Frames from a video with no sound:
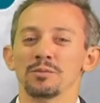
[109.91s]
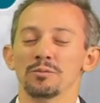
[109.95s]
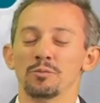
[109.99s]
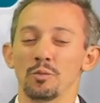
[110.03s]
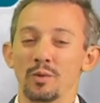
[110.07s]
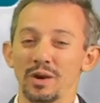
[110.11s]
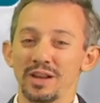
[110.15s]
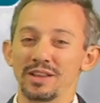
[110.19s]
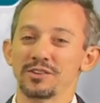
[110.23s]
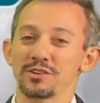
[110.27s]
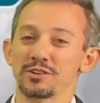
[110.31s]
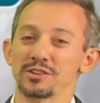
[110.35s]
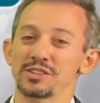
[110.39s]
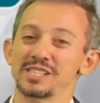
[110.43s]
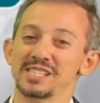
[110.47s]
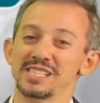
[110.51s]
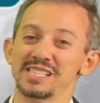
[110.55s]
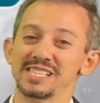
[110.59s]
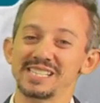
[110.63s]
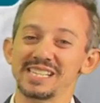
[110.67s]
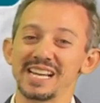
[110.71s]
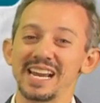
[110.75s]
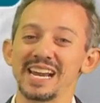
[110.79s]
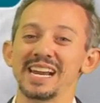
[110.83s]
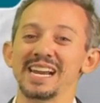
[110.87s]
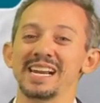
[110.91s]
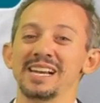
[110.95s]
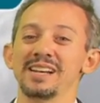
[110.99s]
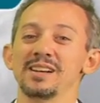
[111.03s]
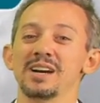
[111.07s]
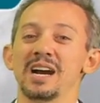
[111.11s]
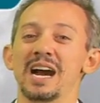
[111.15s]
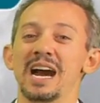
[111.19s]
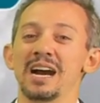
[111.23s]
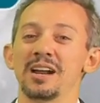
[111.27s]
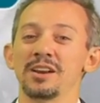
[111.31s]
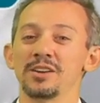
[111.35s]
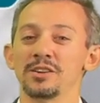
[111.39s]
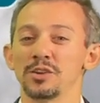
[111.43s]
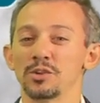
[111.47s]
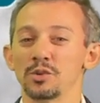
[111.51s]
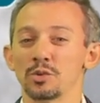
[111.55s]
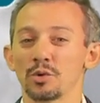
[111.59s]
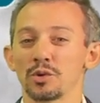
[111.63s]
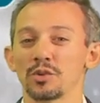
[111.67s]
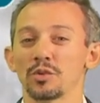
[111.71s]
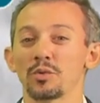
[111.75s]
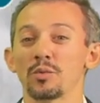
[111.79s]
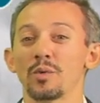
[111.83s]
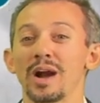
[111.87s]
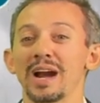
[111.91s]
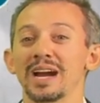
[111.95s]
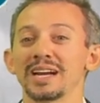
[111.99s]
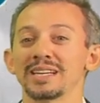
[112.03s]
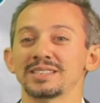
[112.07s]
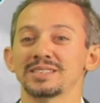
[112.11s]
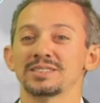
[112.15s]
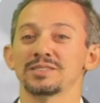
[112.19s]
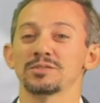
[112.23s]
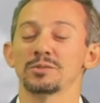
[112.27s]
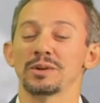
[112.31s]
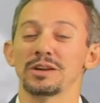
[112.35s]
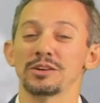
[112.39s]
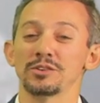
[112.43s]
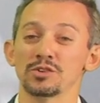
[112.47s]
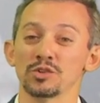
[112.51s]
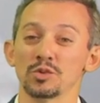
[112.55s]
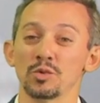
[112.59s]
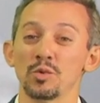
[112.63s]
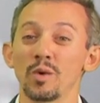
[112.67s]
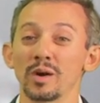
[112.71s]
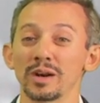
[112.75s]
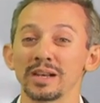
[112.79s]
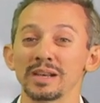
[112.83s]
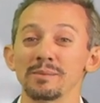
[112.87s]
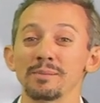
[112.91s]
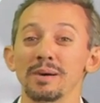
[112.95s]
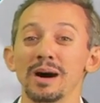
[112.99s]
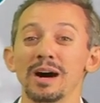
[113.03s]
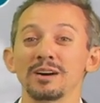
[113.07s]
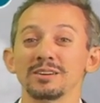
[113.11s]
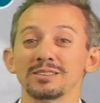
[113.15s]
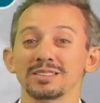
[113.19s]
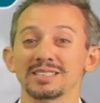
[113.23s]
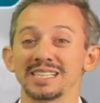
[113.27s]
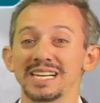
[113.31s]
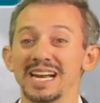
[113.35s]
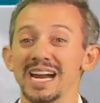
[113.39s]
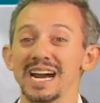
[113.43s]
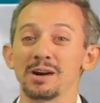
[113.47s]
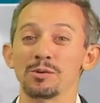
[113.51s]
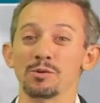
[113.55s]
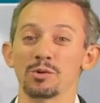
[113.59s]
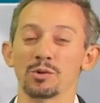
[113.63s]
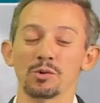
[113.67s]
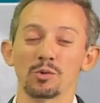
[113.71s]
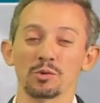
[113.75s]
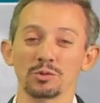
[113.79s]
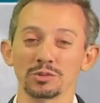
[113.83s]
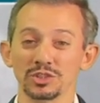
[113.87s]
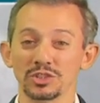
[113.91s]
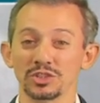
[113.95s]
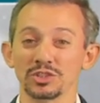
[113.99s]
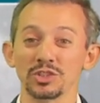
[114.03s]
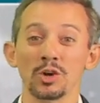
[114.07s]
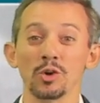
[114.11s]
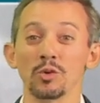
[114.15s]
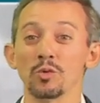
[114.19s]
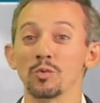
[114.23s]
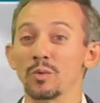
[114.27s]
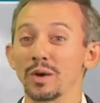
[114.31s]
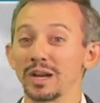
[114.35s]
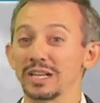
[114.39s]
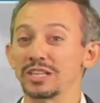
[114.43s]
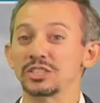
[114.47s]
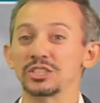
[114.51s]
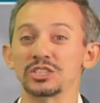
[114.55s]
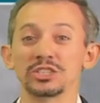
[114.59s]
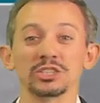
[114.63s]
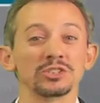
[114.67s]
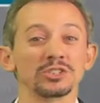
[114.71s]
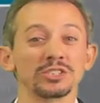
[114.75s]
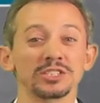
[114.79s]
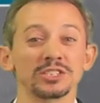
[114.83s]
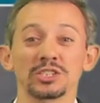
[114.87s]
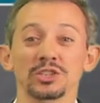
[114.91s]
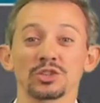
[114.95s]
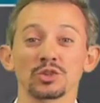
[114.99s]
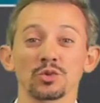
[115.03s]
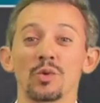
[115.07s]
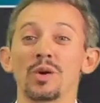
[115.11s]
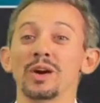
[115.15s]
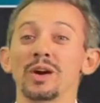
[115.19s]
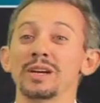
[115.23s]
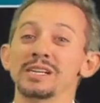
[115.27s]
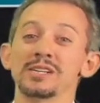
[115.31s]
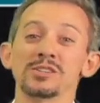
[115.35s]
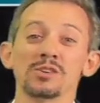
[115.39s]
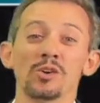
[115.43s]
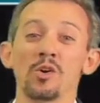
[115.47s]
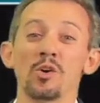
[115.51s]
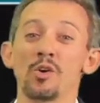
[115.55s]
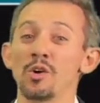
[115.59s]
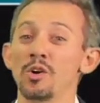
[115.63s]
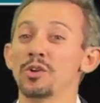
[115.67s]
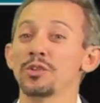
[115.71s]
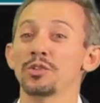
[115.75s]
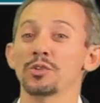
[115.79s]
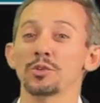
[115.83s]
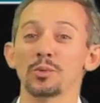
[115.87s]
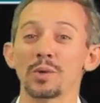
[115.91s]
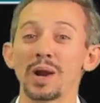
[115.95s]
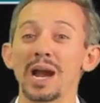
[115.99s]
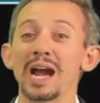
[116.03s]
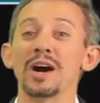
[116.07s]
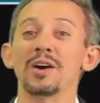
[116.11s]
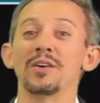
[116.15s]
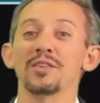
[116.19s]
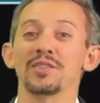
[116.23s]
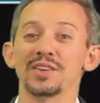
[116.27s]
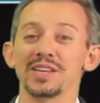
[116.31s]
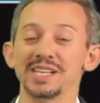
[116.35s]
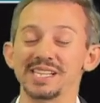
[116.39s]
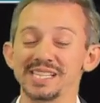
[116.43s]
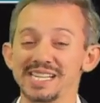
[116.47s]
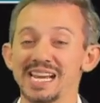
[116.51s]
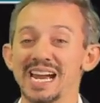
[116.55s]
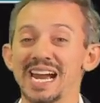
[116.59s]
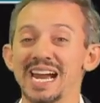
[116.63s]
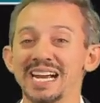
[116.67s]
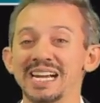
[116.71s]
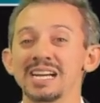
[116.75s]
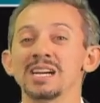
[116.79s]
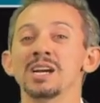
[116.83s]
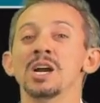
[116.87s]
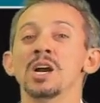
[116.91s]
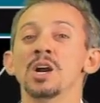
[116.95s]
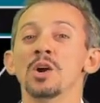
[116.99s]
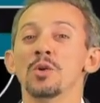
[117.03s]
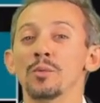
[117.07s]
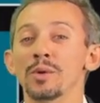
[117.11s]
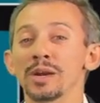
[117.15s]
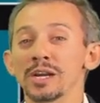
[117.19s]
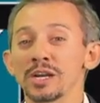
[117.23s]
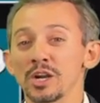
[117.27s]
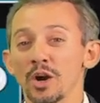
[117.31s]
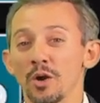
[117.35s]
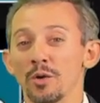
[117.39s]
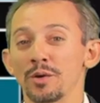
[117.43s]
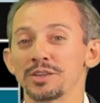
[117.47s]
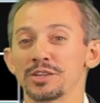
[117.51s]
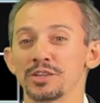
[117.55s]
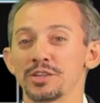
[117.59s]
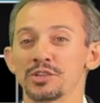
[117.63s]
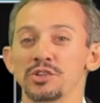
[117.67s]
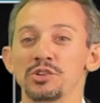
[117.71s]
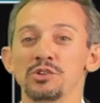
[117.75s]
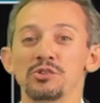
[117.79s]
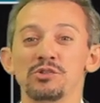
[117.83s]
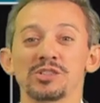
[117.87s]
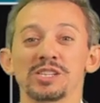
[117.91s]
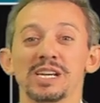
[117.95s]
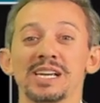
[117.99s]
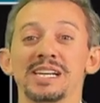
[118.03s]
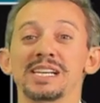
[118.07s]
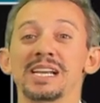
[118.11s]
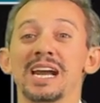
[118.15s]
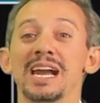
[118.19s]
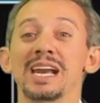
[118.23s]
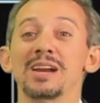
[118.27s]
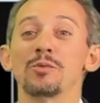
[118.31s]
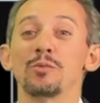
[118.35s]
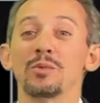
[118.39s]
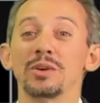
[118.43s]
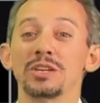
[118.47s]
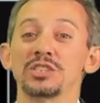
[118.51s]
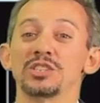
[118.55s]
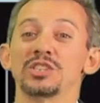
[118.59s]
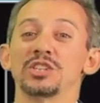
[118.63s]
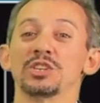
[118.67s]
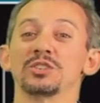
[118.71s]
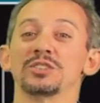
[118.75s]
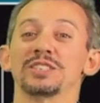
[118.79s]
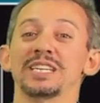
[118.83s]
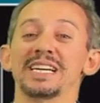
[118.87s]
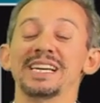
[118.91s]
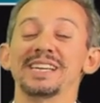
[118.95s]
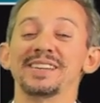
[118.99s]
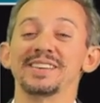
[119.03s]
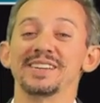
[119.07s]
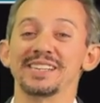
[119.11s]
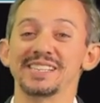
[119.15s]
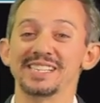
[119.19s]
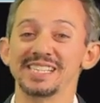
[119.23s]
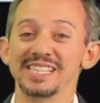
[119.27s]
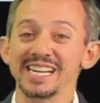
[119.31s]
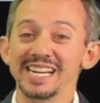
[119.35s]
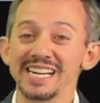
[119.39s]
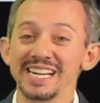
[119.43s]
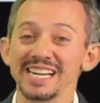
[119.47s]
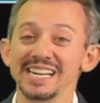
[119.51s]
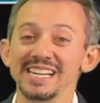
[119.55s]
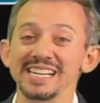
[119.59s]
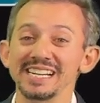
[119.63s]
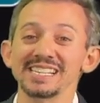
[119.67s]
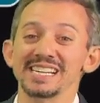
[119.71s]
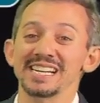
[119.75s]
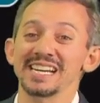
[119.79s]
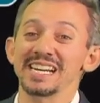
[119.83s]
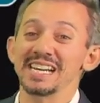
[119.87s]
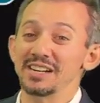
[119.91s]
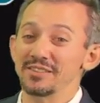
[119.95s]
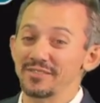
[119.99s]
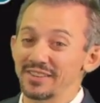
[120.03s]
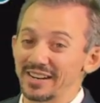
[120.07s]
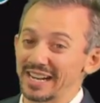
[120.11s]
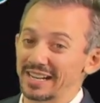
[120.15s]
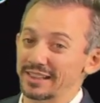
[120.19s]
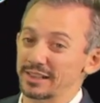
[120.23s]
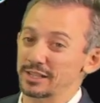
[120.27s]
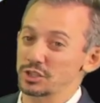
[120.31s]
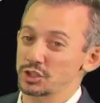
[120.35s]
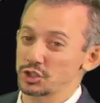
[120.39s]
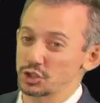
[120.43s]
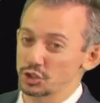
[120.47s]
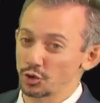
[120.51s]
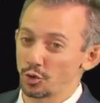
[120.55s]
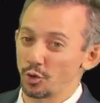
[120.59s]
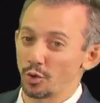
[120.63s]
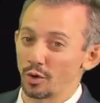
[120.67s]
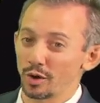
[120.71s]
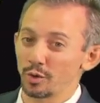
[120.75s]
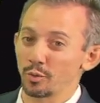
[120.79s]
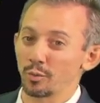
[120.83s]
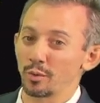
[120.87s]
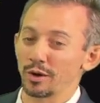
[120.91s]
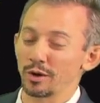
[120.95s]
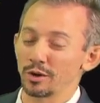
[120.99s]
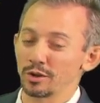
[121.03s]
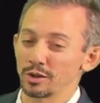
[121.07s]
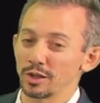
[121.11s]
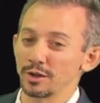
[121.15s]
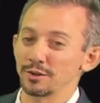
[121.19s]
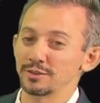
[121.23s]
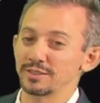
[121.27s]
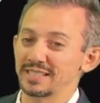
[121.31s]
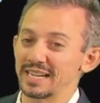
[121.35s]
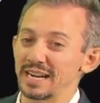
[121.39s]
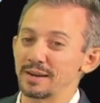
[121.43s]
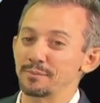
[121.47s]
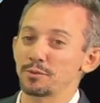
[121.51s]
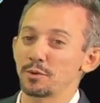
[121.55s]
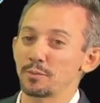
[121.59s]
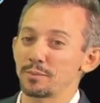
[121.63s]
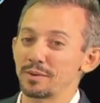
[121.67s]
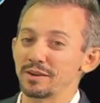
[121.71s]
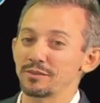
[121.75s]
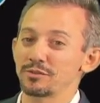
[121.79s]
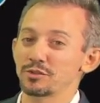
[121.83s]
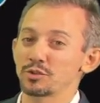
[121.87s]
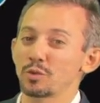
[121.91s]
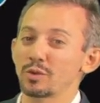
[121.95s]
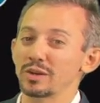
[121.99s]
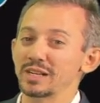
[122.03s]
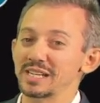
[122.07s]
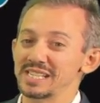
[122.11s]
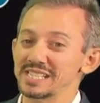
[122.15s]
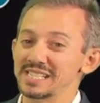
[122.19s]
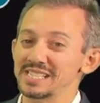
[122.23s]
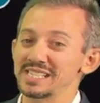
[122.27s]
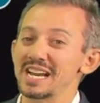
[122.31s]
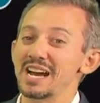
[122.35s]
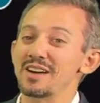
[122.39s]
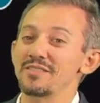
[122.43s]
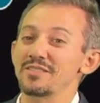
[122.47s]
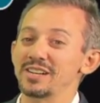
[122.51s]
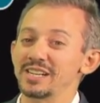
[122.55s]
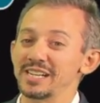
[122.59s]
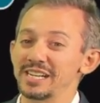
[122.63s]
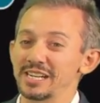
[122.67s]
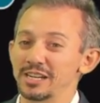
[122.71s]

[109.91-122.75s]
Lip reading: Winds are sustained out of the northwest around 20 miles an hour or so. Wind chills in the 20s all throughout the day. We go into Tuesday night, wind chills in the teens, even at the shore, where a low temp will be of 27